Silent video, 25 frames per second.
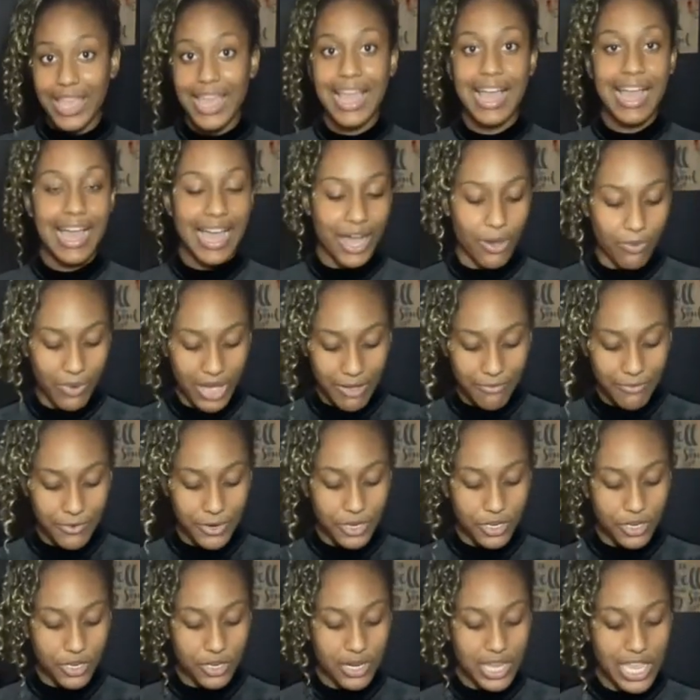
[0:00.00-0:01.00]

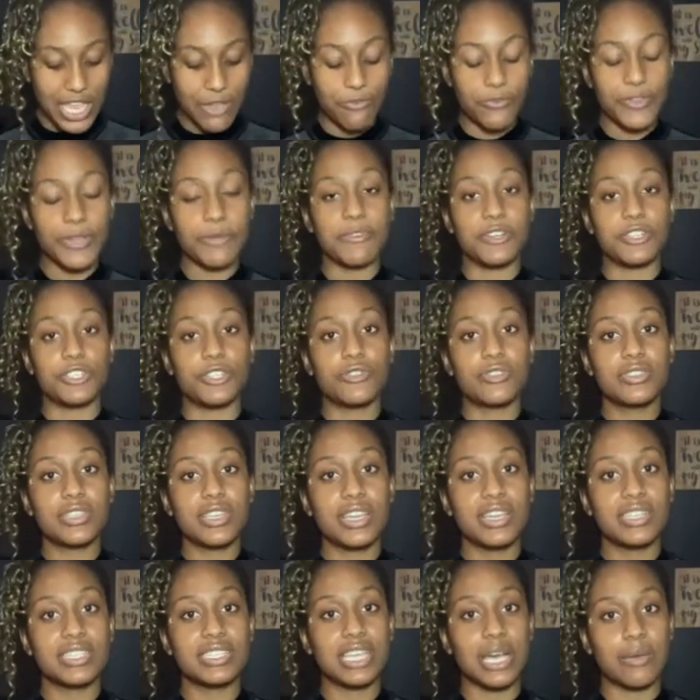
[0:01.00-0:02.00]
However, if we reduce the
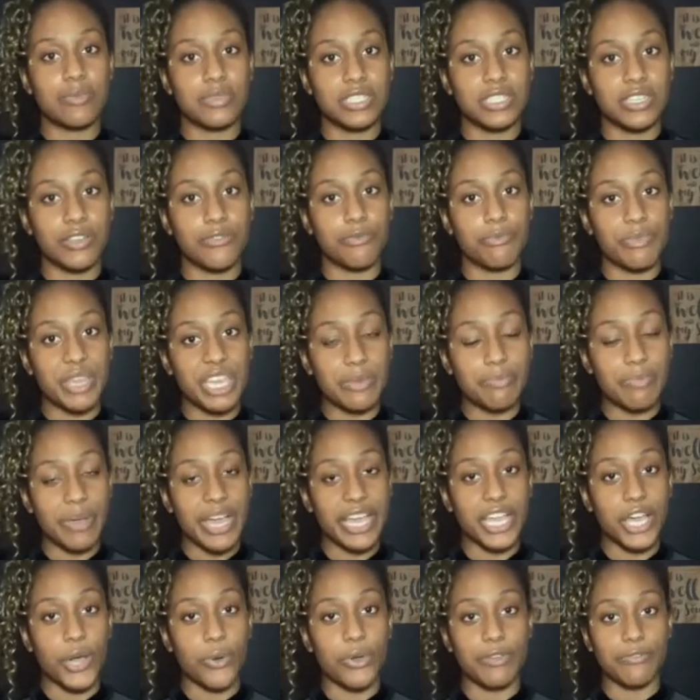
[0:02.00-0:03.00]
consumption of meat by
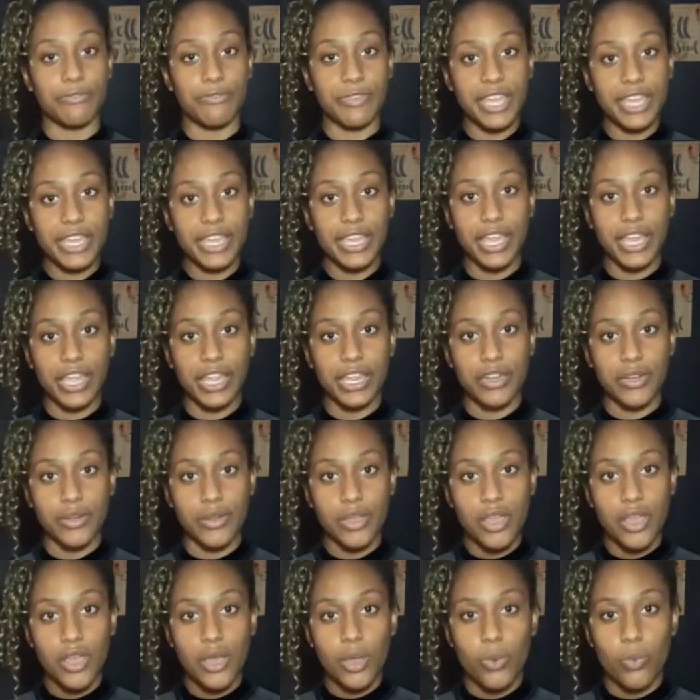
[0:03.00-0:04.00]
going vegan,
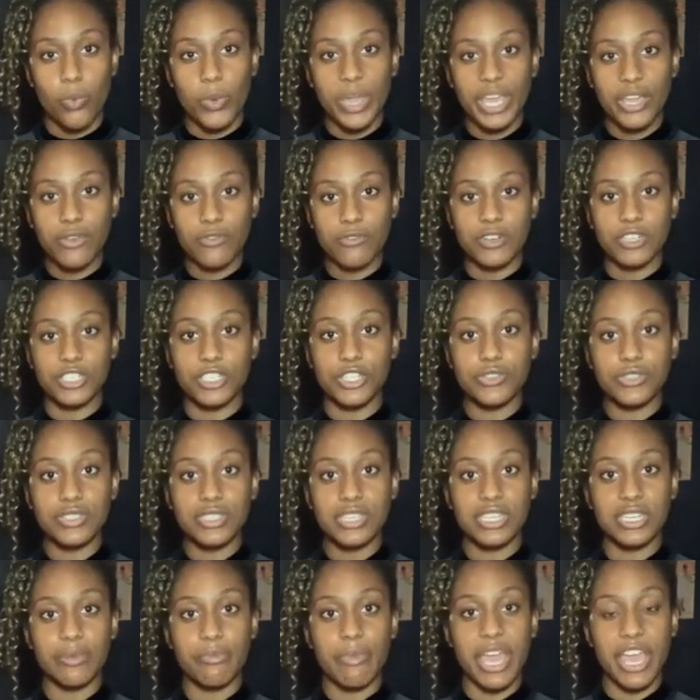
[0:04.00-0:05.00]
we could reduce the
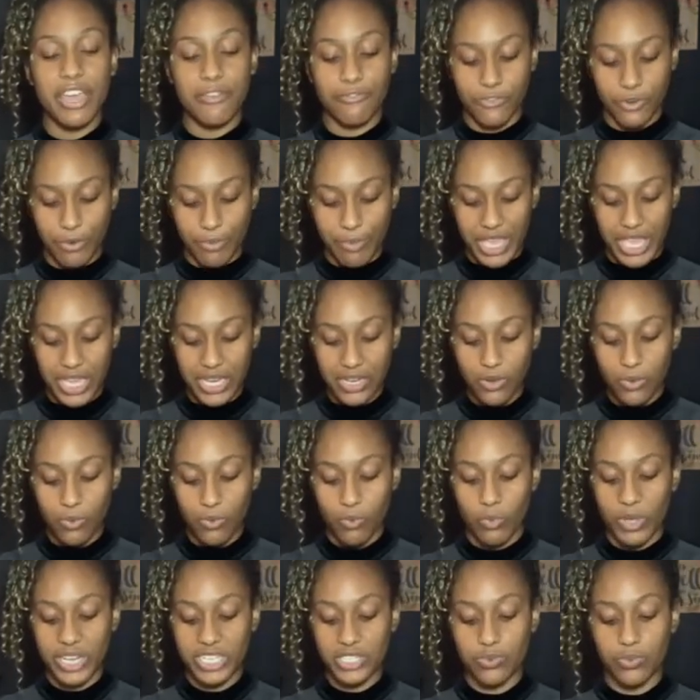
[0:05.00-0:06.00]
demand for meat,
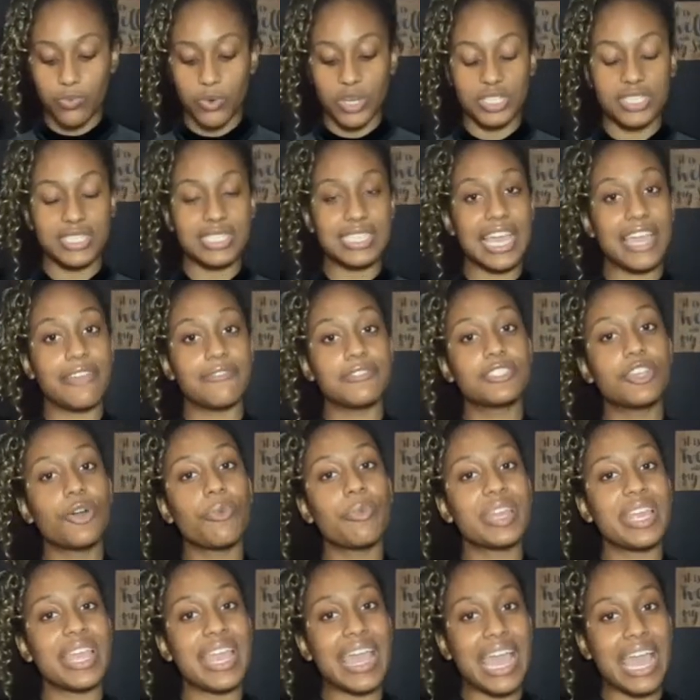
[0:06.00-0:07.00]
which would save so
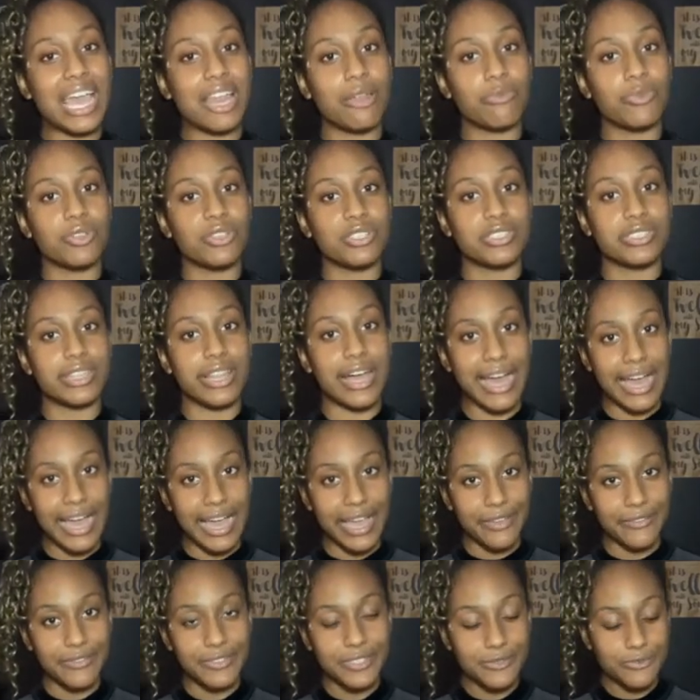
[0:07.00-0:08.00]
many animals'
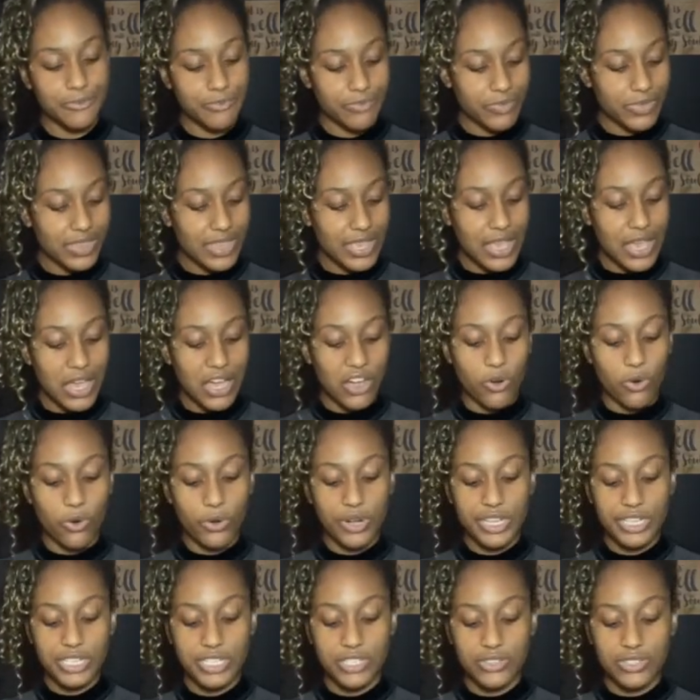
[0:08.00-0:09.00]
lives.
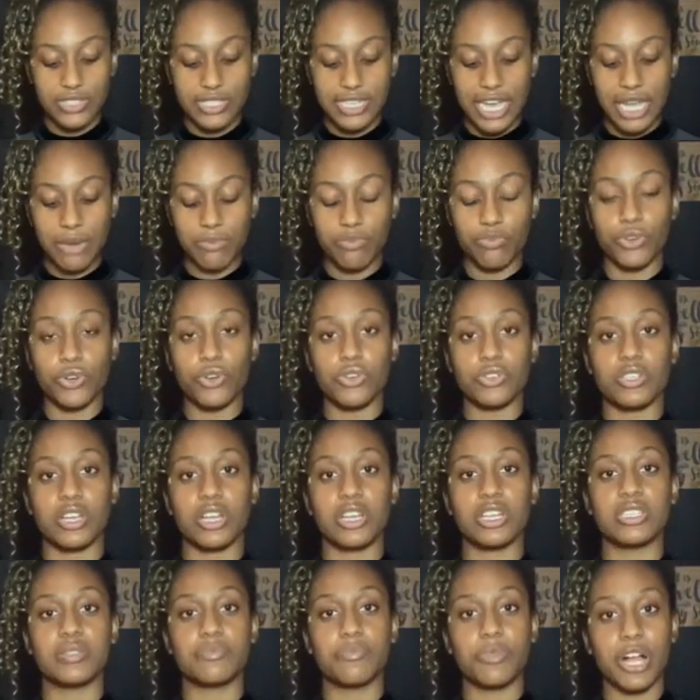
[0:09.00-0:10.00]
According to Stein Brewers on
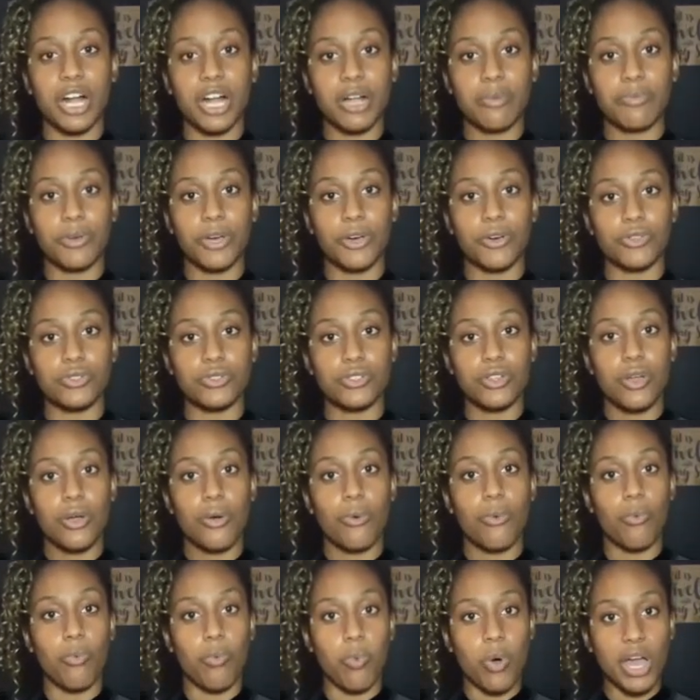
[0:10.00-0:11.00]
his blog post,
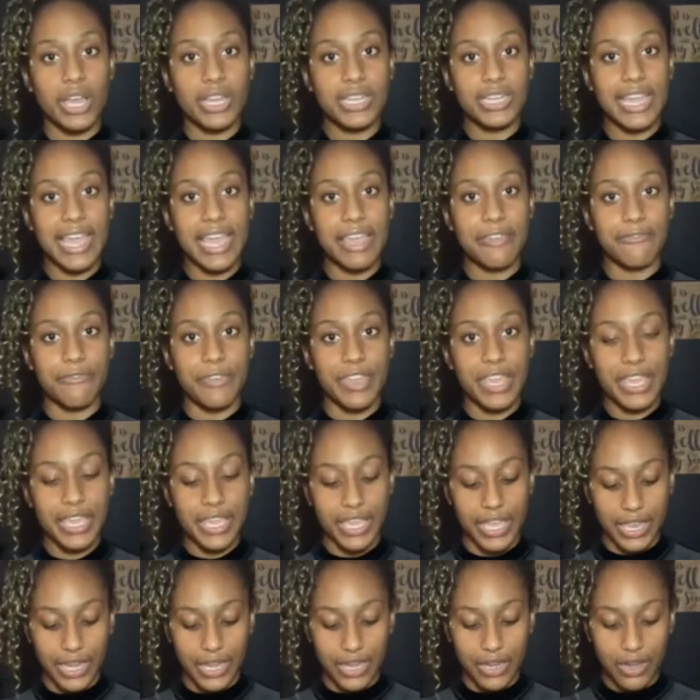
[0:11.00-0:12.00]
One Day
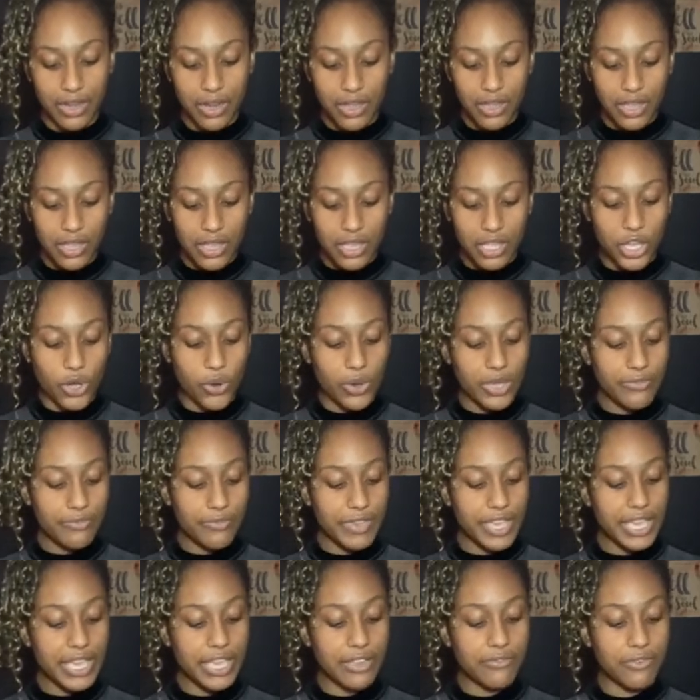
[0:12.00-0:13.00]
Vegan, going
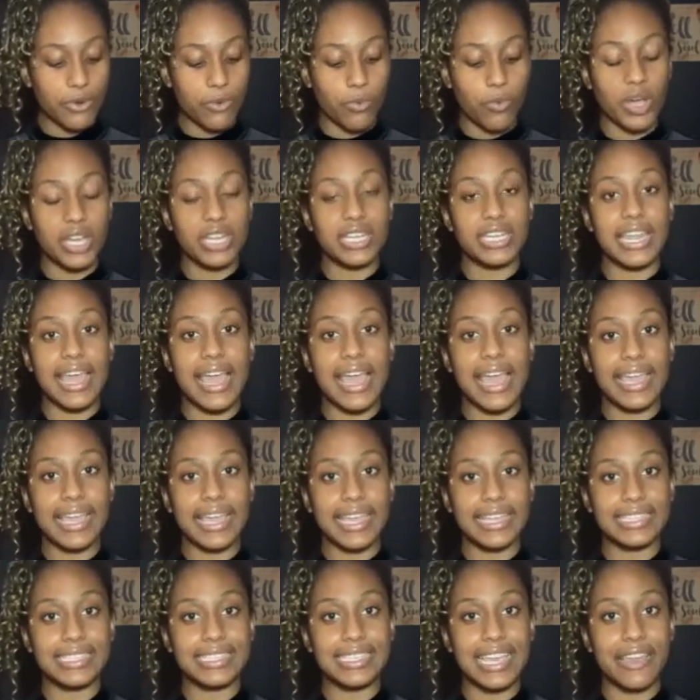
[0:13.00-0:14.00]
vegan for one day
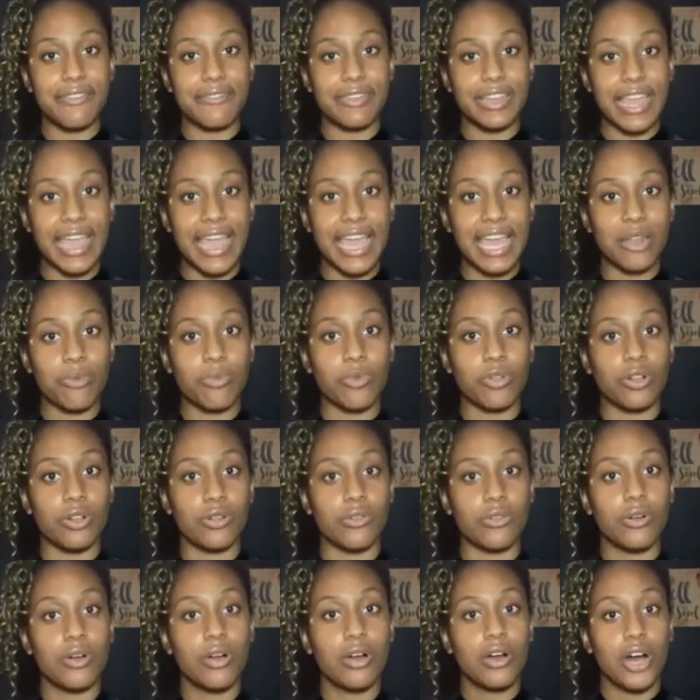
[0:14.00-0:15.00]
can save an
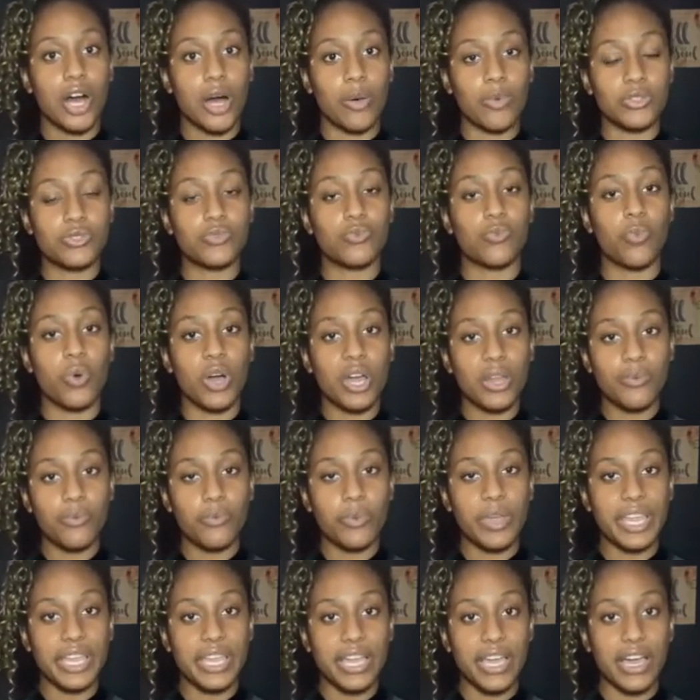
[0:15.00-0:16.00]
animal almost one
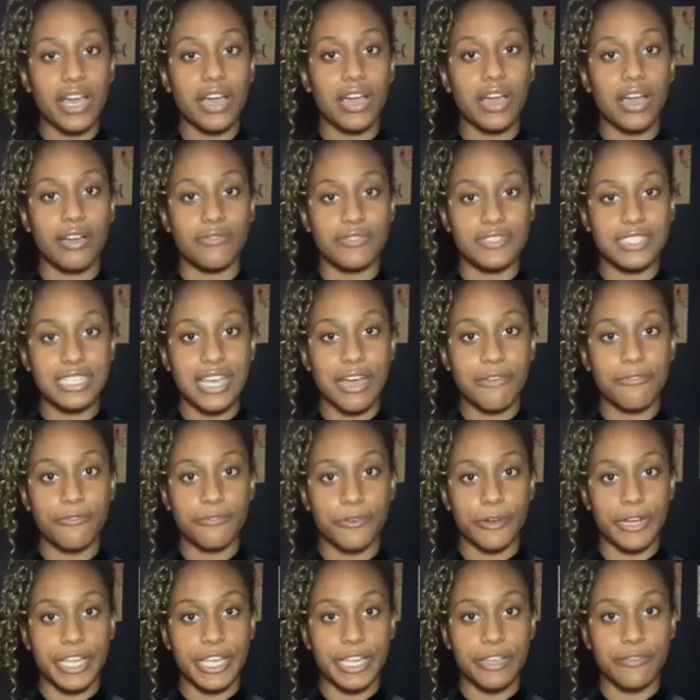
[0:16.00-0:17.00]
week of
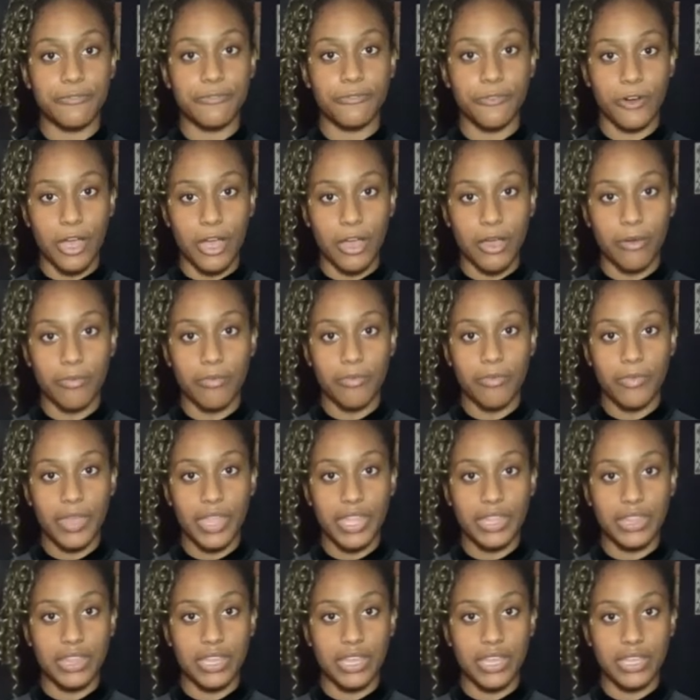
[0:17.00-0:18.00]
suffering from
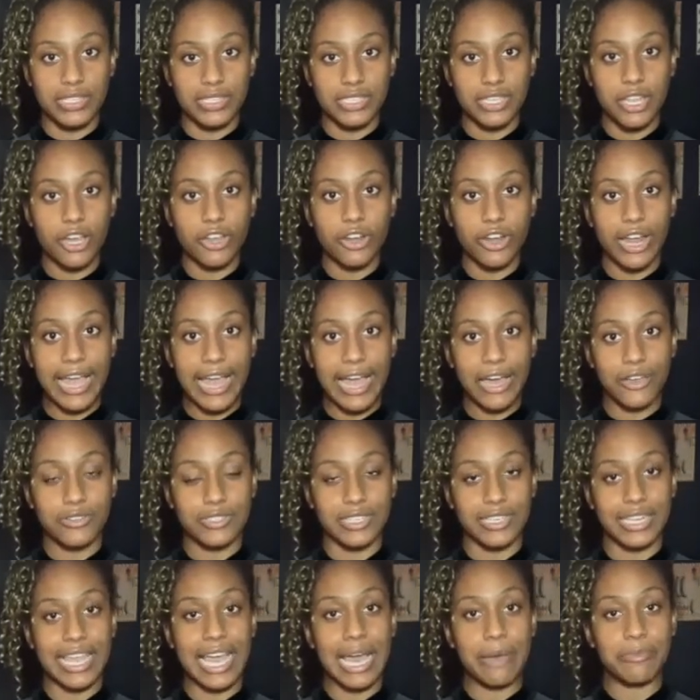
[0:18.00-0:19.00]
in the slaughterhouse
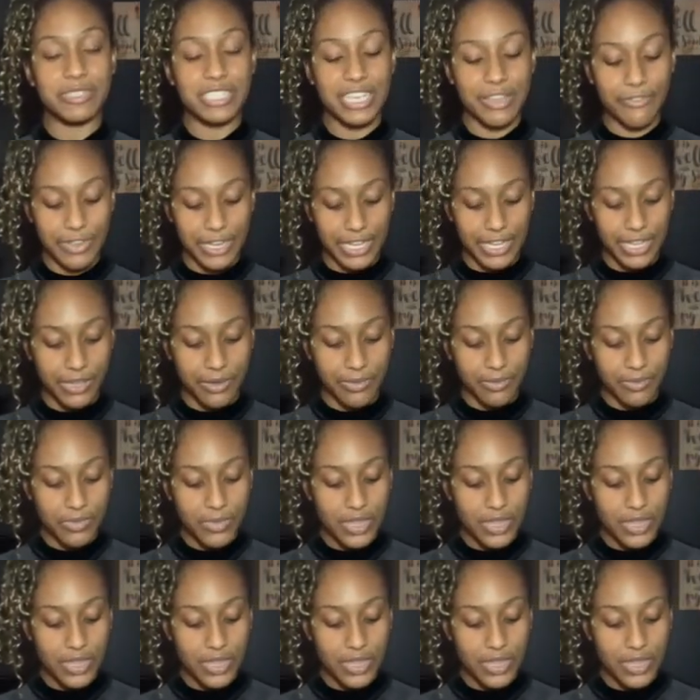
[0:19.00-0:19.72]
in captivity.